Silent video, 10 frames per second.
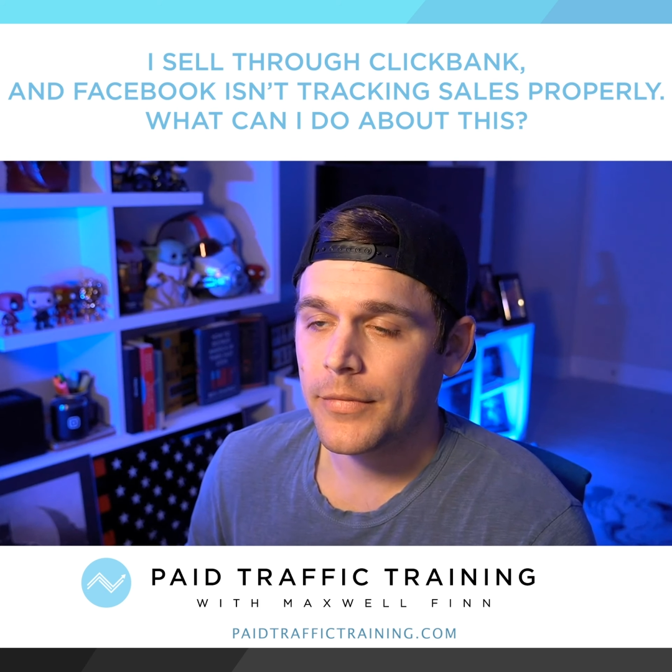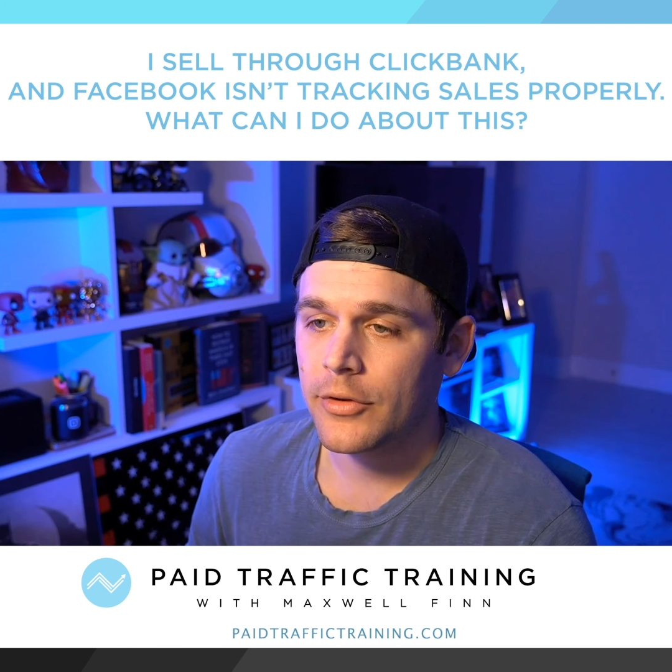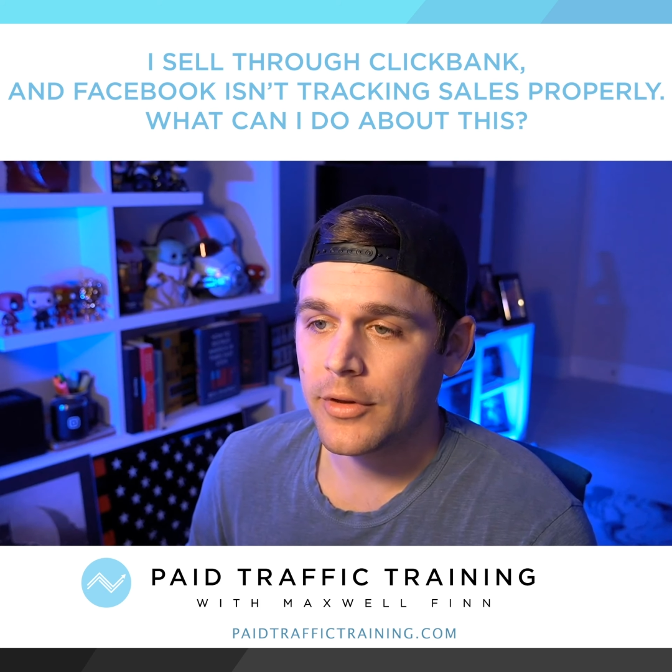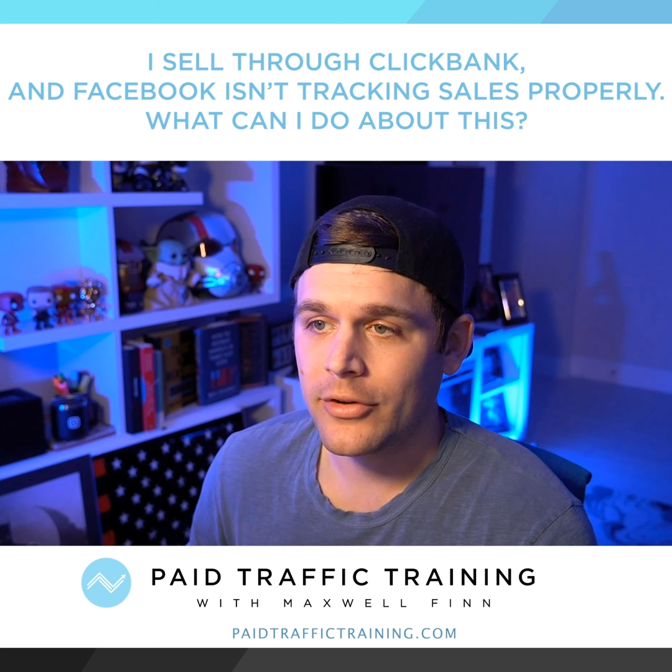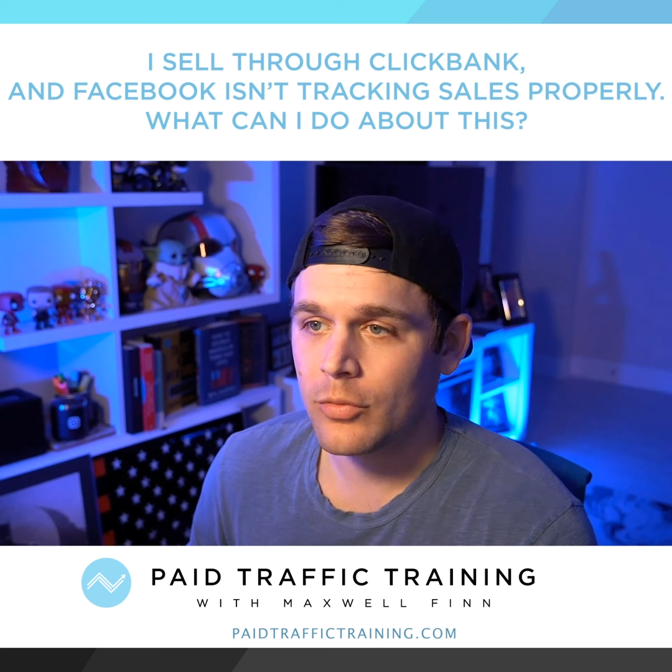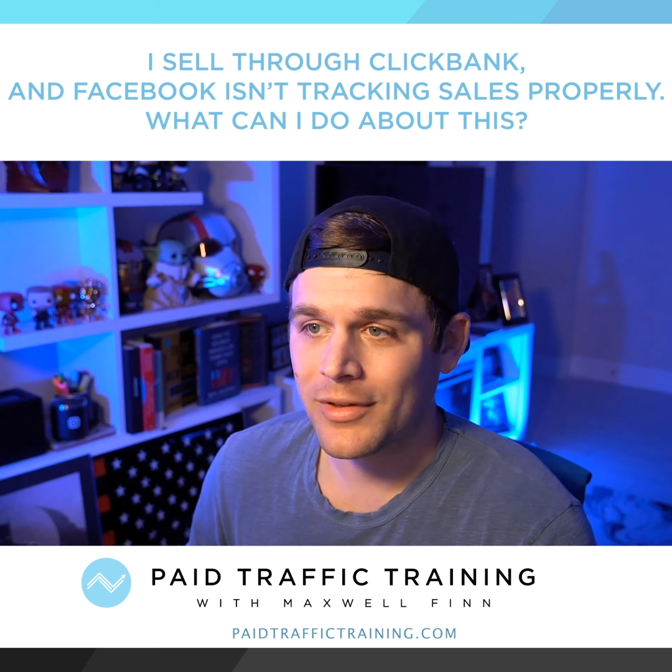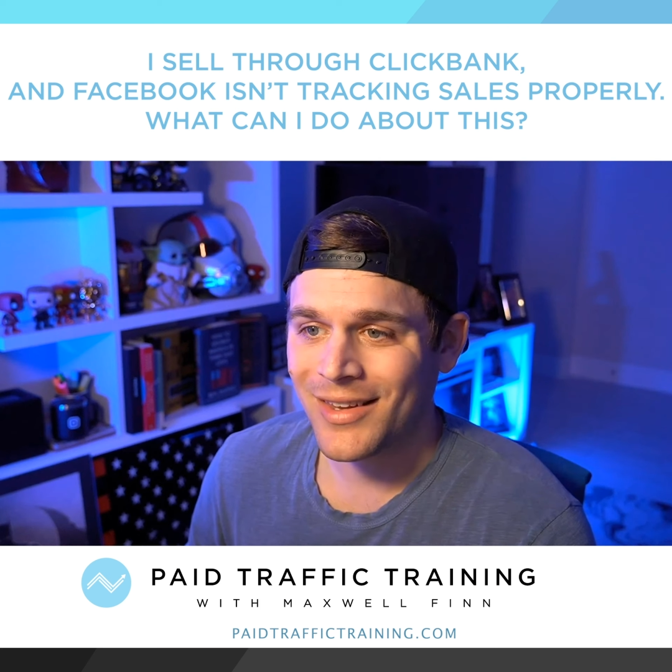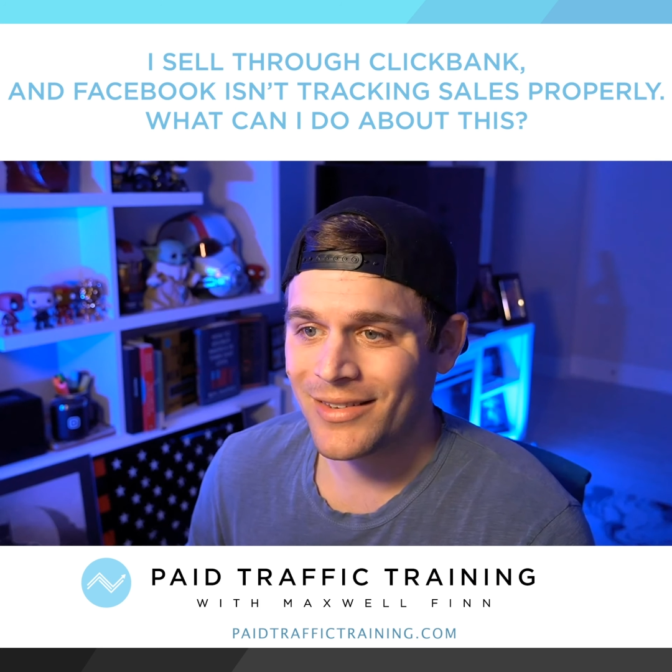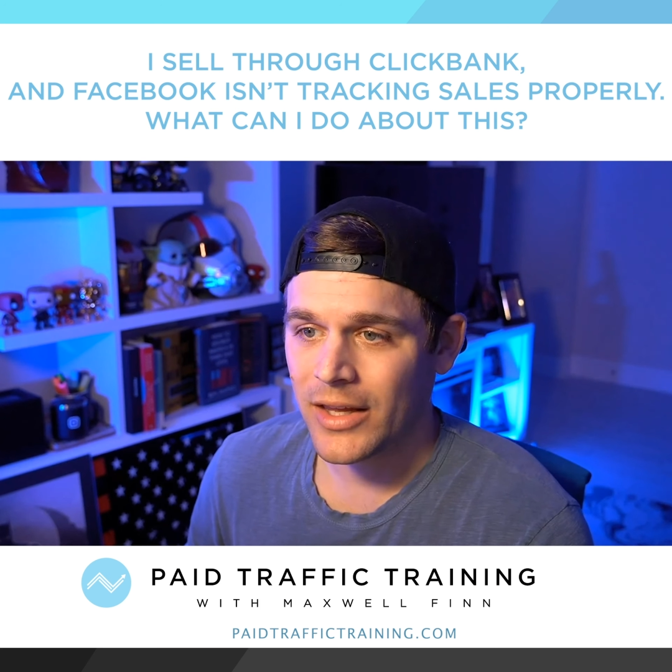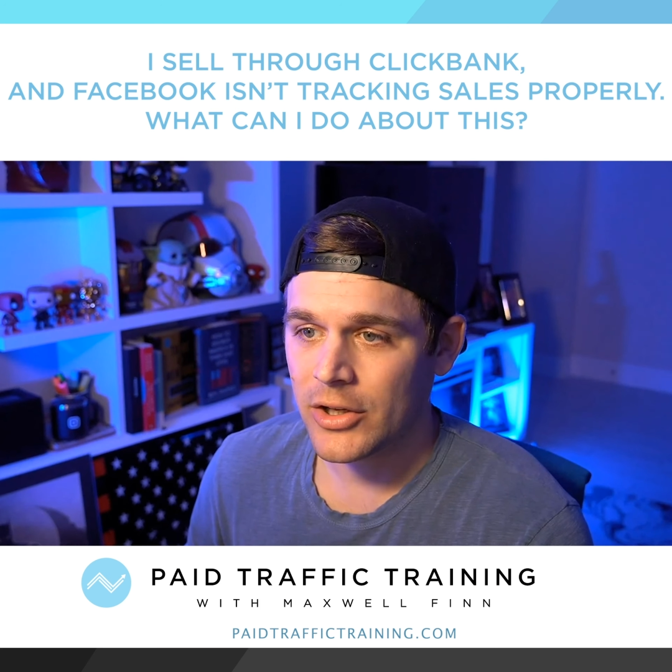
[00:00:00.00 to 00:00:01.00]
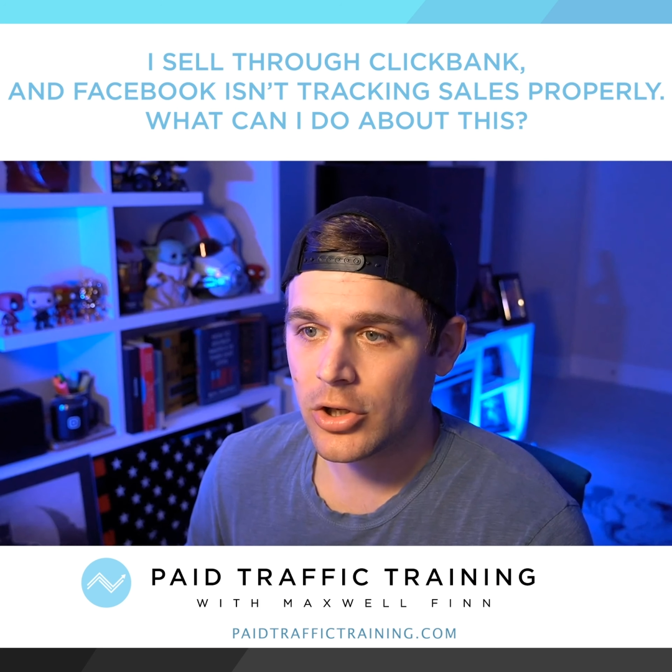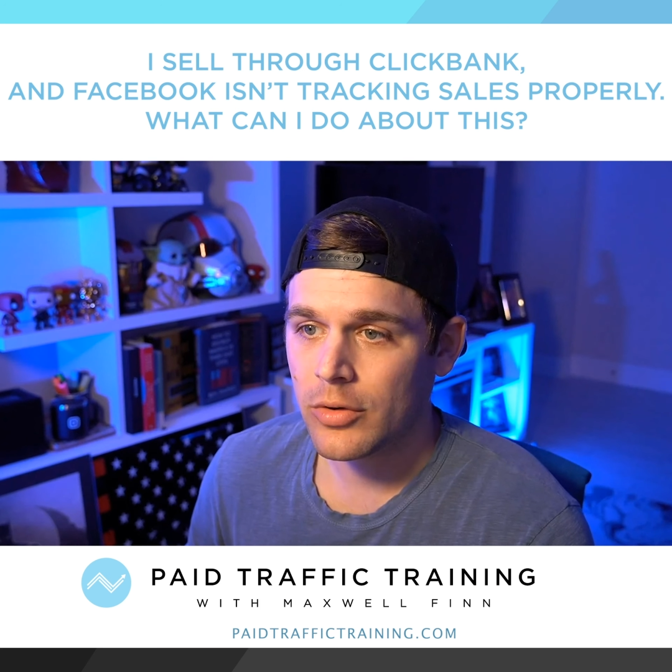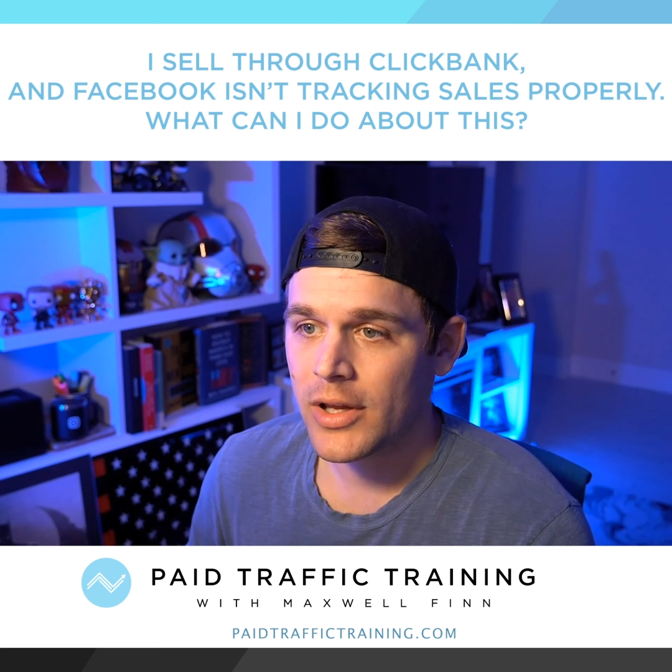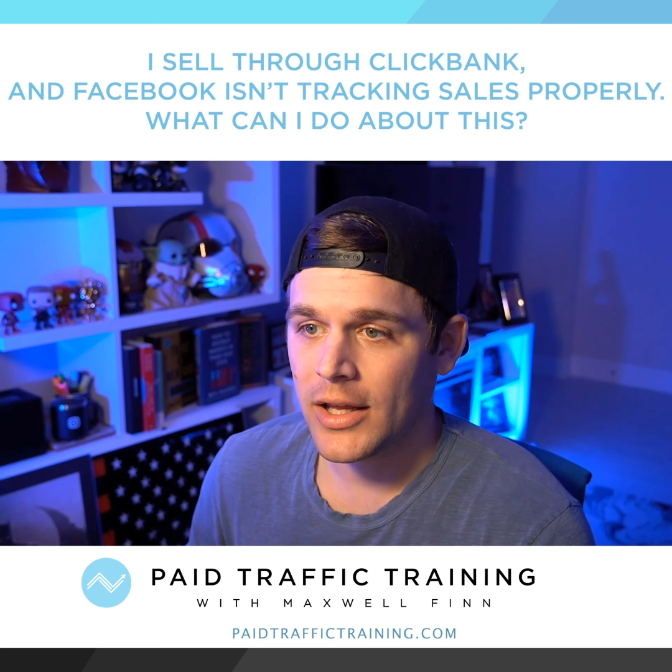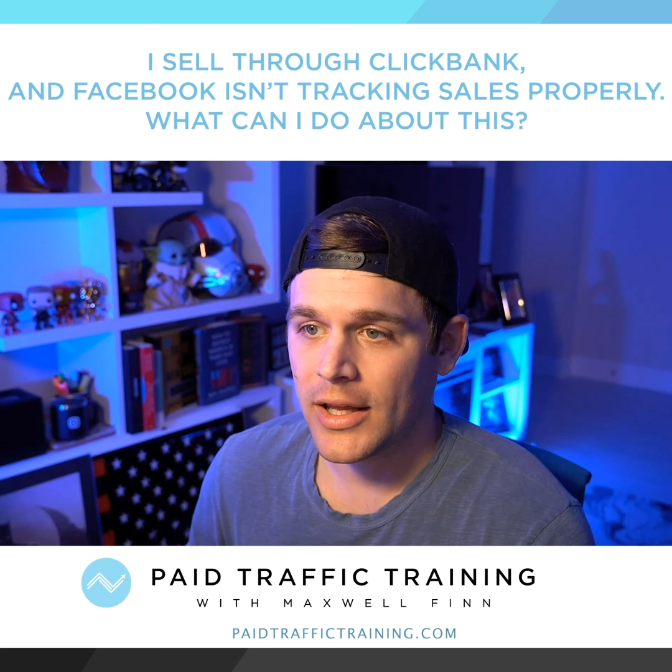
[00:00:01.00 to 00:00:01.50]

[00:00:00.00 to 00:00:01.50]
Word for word: so this is where things get tricky